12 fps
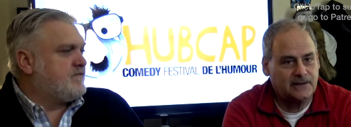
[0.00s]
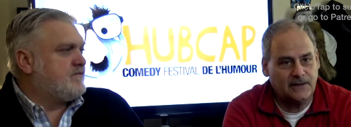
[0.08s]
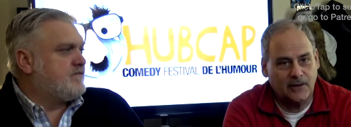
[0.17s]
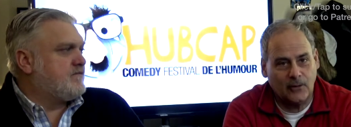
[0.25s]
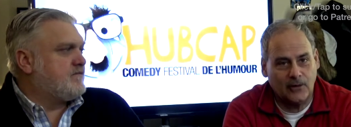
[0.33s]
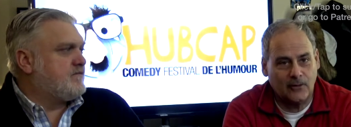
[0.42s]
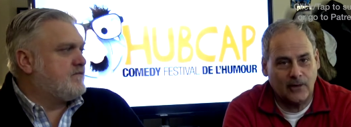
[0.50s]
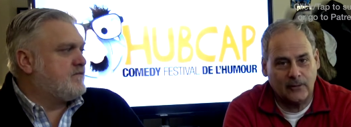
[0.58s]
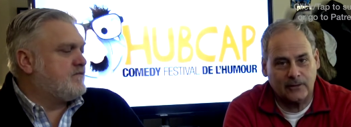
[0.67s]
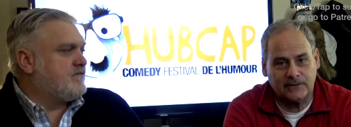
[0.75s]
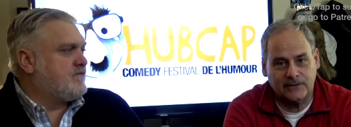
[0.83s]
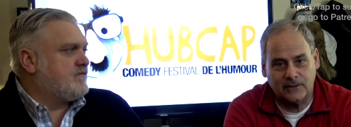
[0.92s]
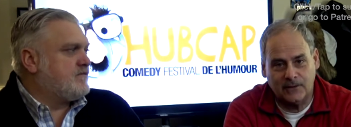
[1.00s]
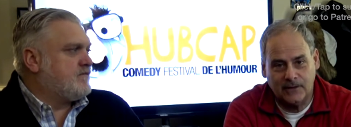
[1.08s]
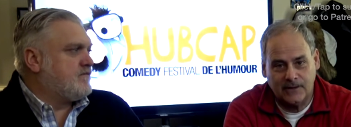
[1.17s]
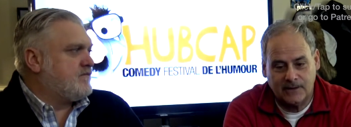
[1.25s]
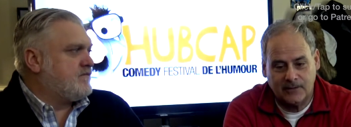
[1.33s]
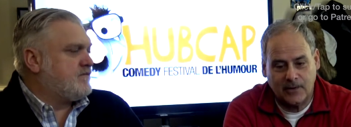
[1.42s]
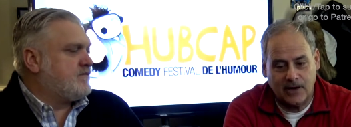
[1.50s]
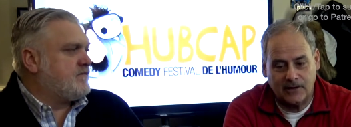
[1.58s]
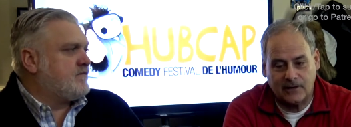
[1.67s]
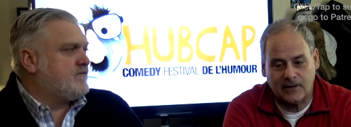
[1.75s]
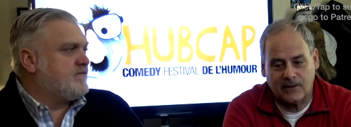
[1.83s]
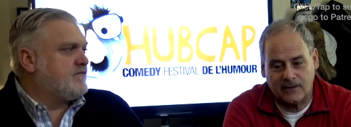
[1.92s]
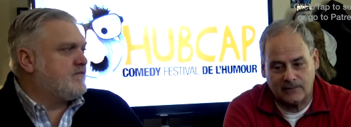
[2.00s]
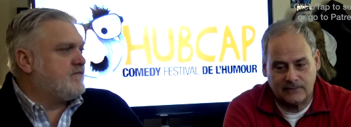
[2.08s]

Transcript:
Speaker 1: You know, we were able to partner